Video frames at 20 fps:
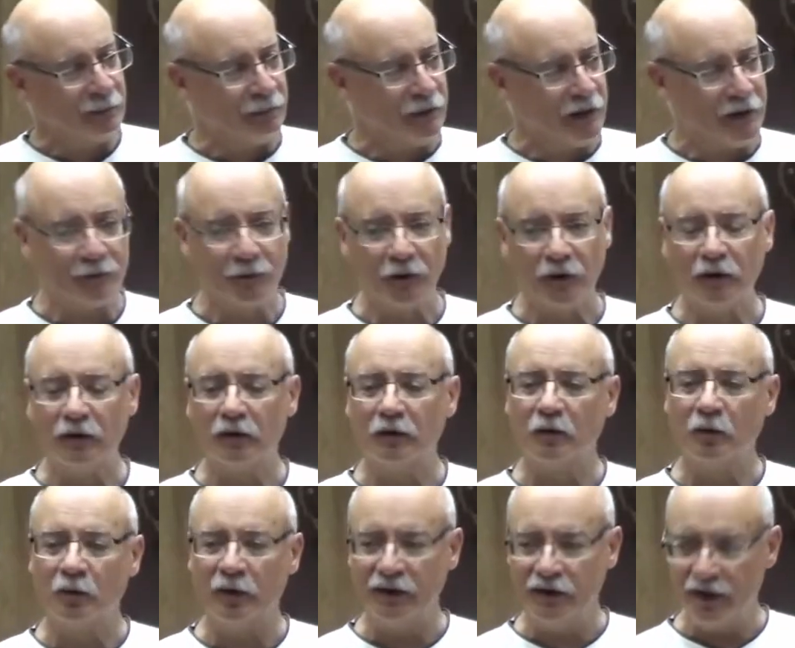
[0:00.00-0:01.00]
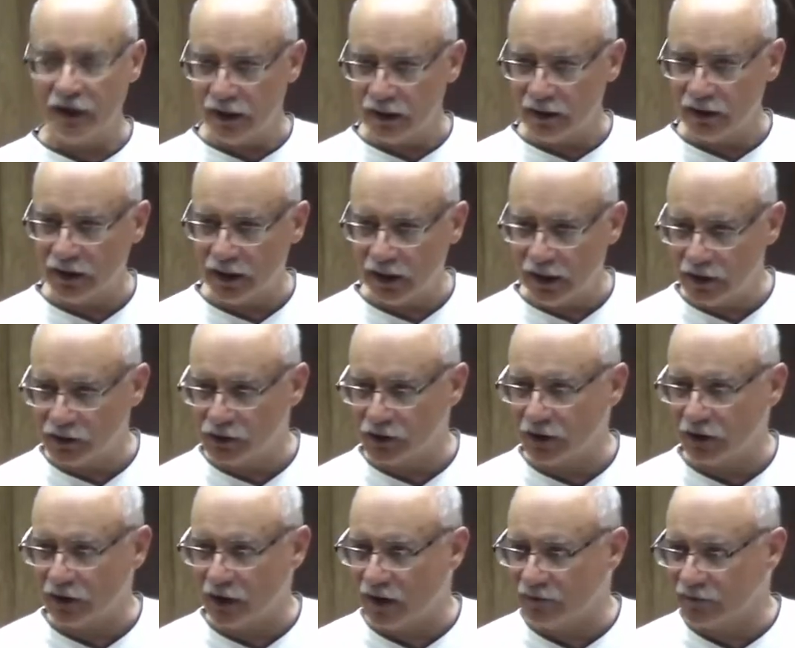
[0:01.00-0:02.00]
people, when they engage
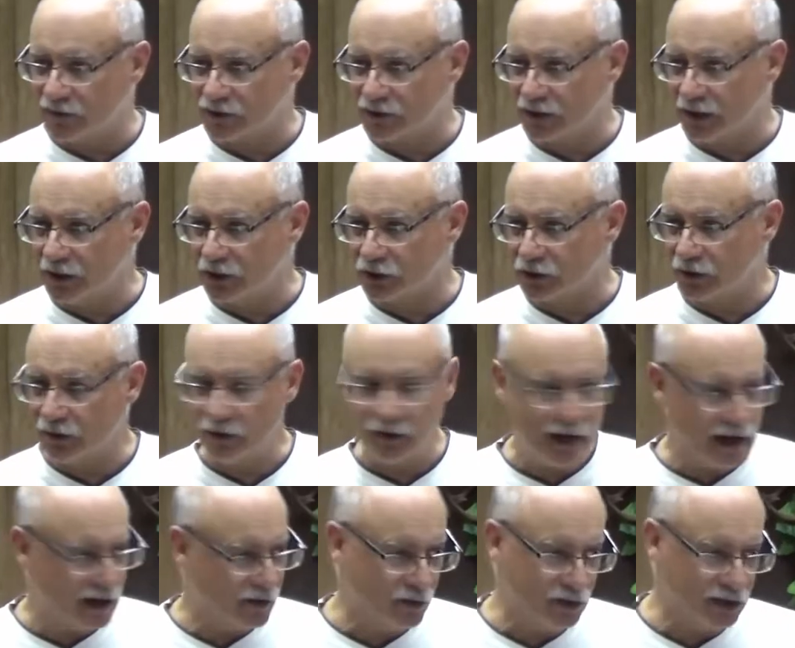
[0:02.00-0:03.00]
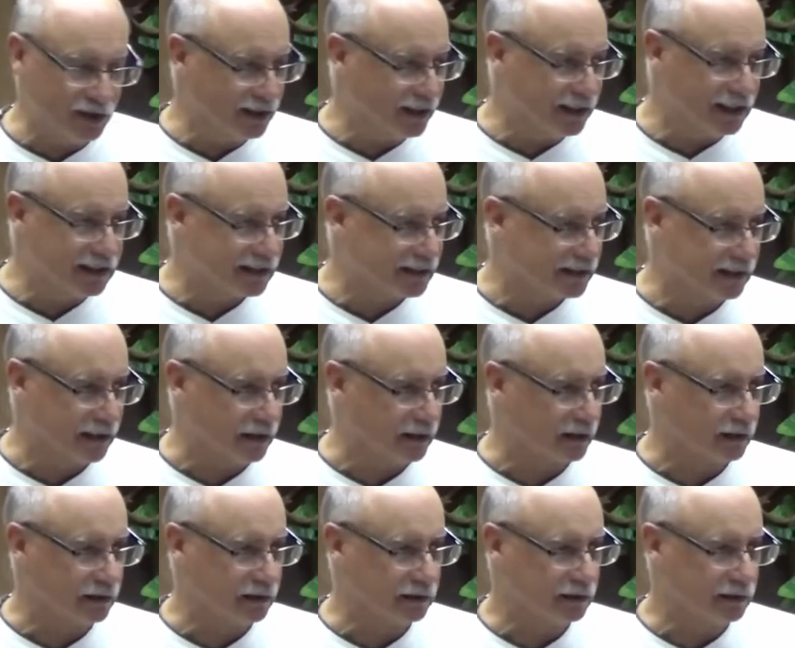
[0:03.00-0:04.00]
in conversation, they're not really listening.
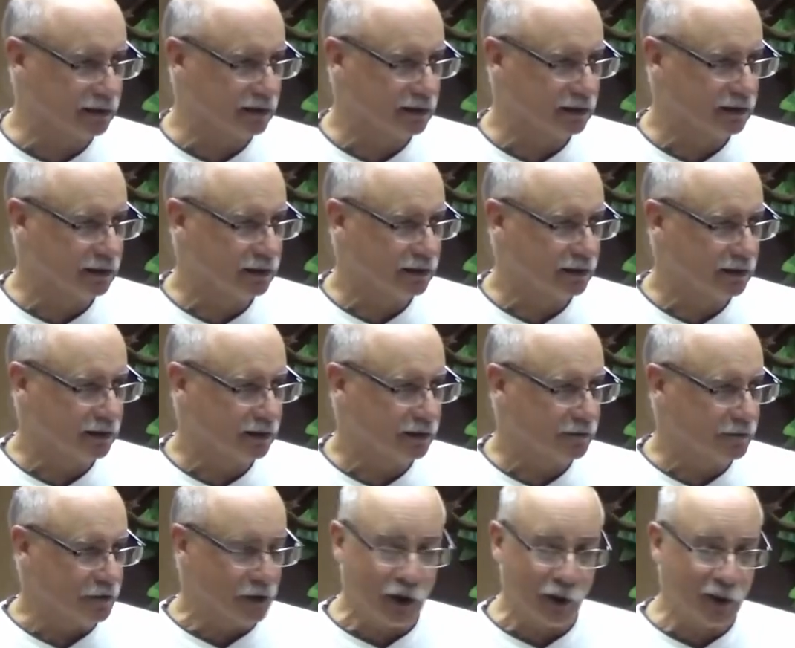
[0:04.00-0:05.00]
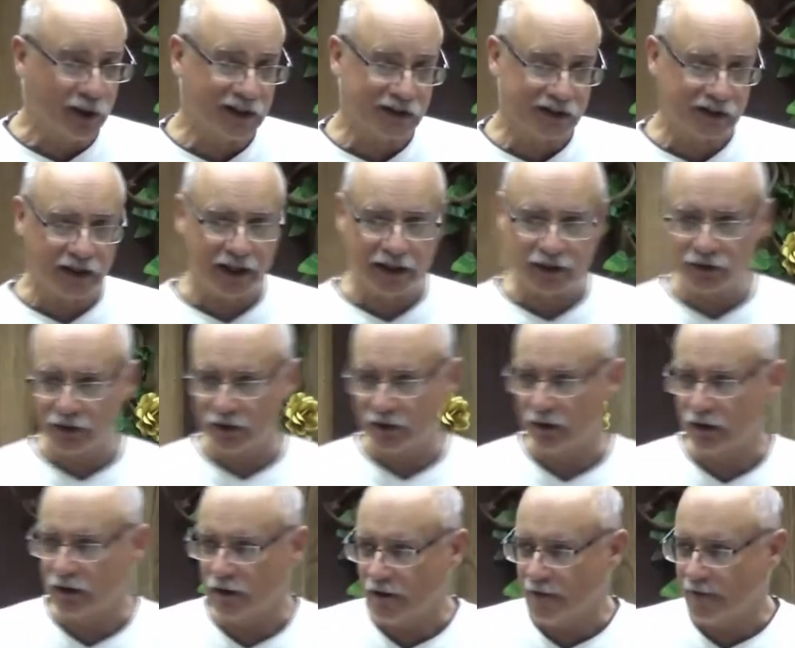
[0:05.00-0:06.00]
You know what it's like.
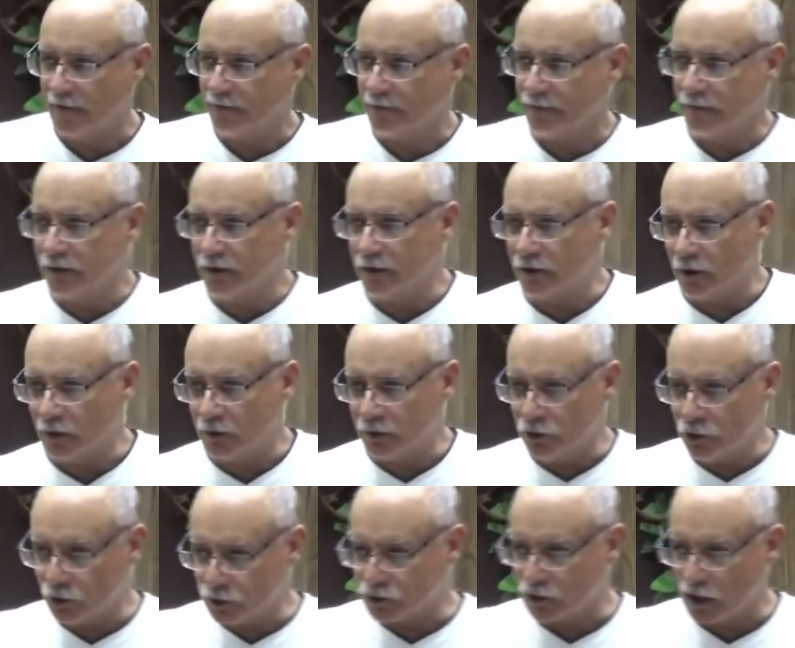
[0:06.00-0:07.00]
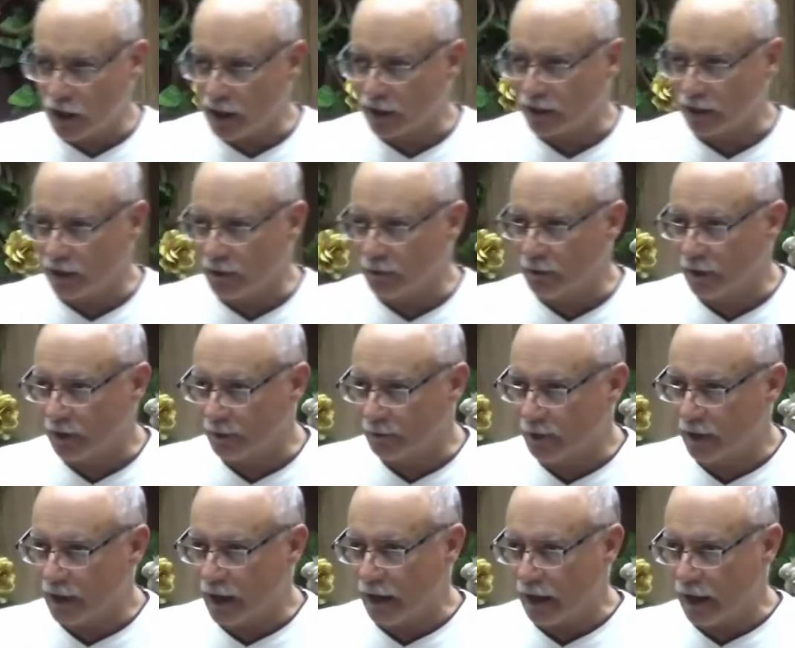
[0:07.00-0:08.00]
They're, you know, you're talking
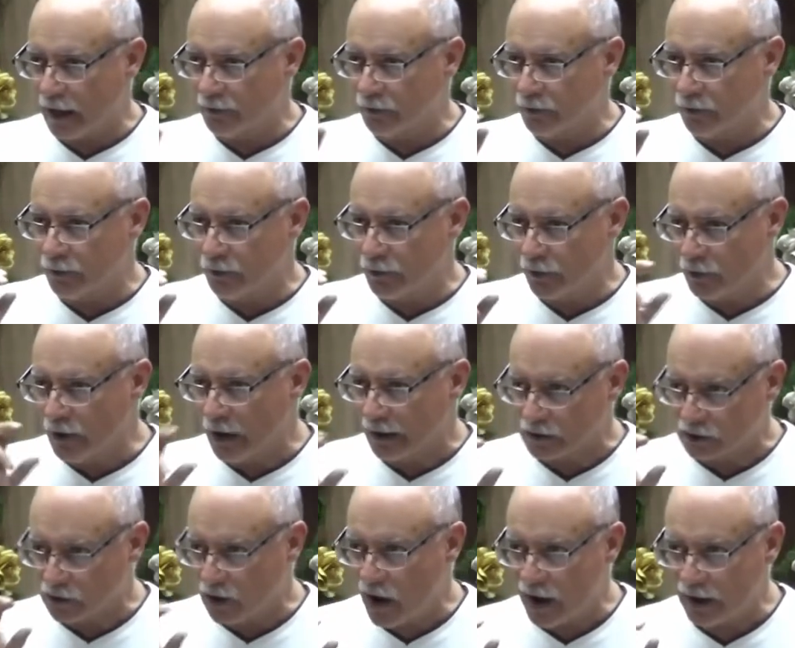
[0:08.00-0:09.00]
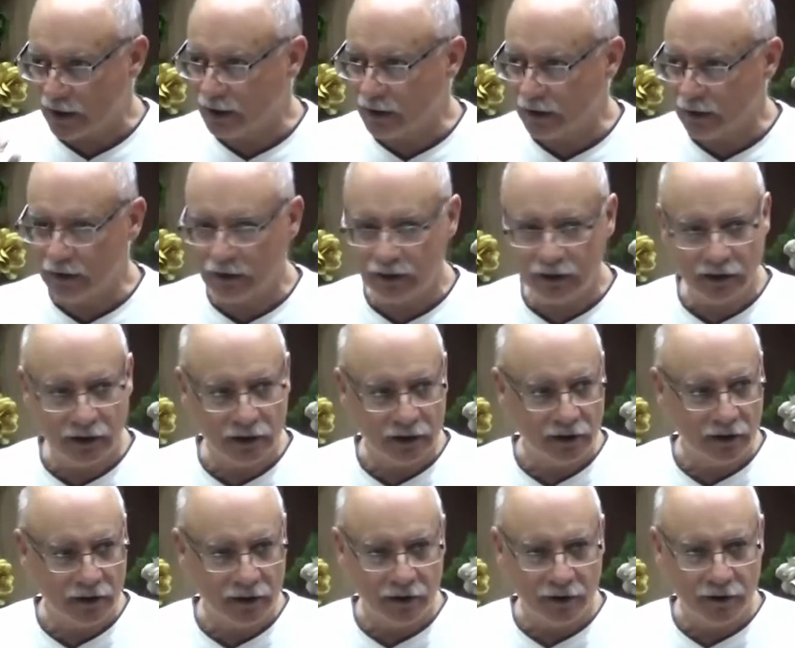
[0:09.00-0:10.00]
and they're not talking.
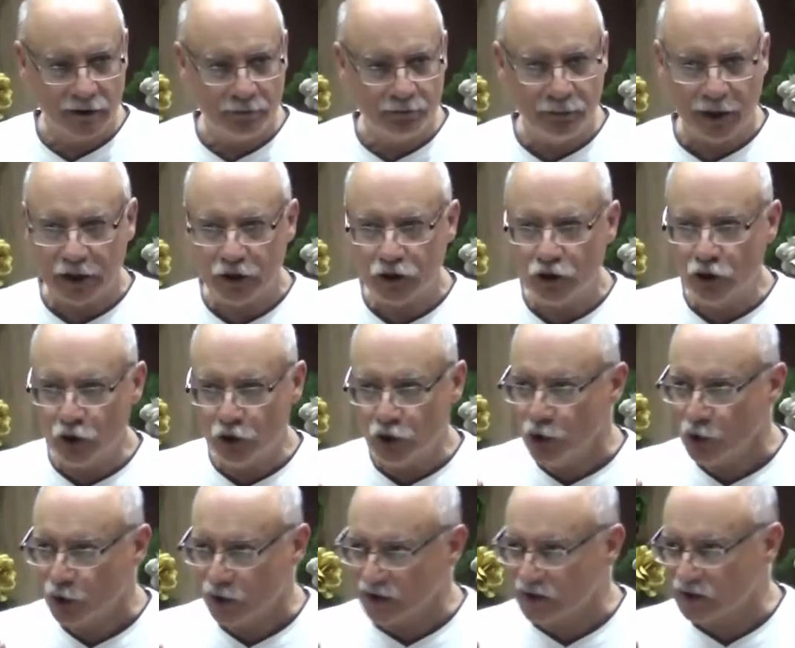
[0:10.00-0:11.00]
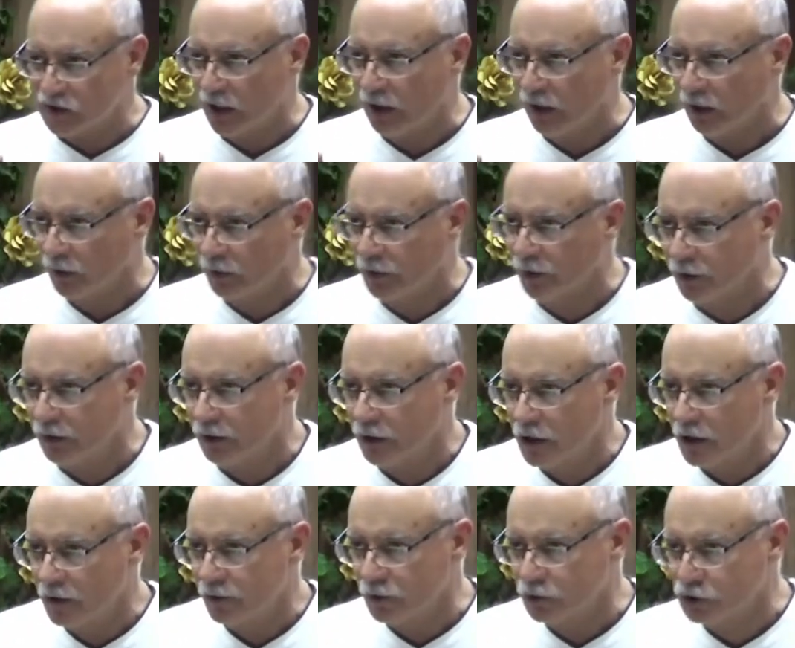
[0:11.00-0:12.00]
But you can tell
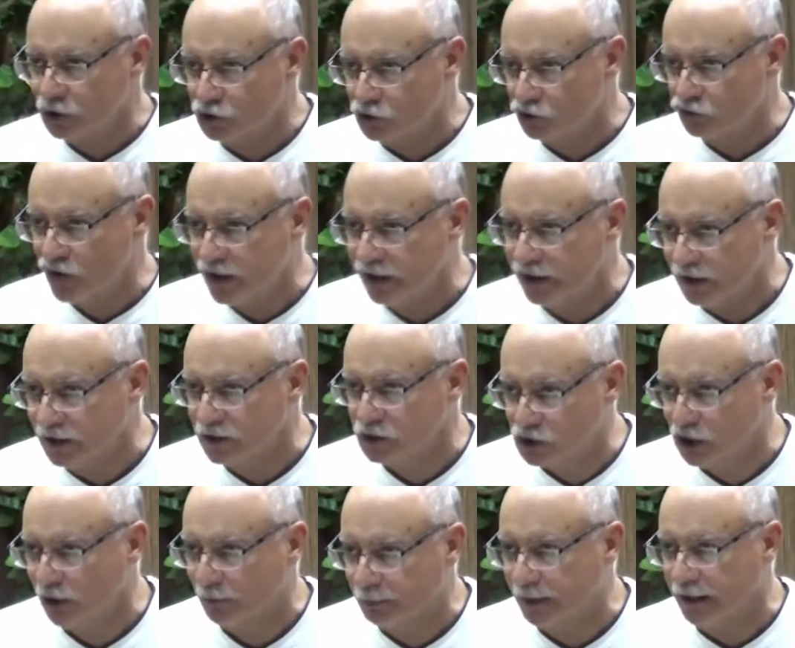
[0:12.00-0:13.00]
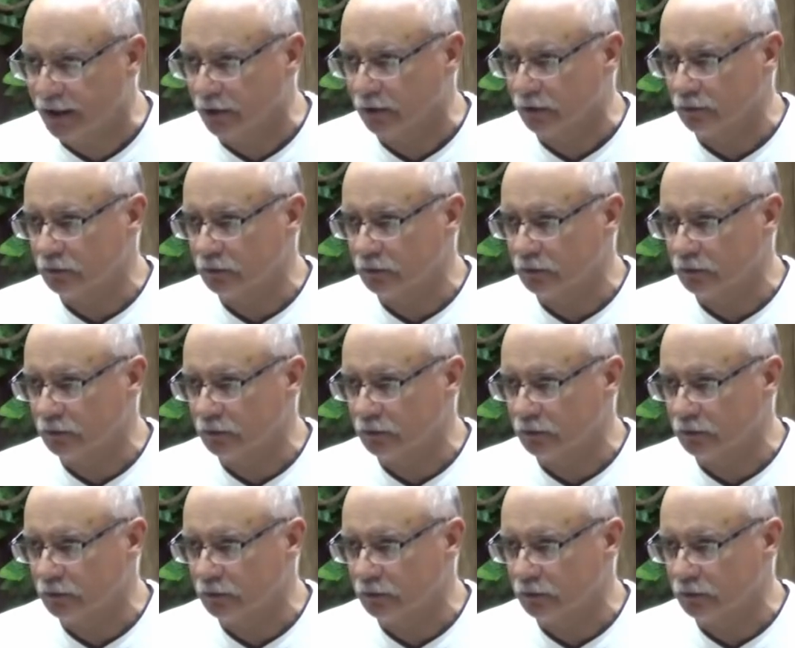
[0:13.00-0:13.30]
they're just ready to jump in.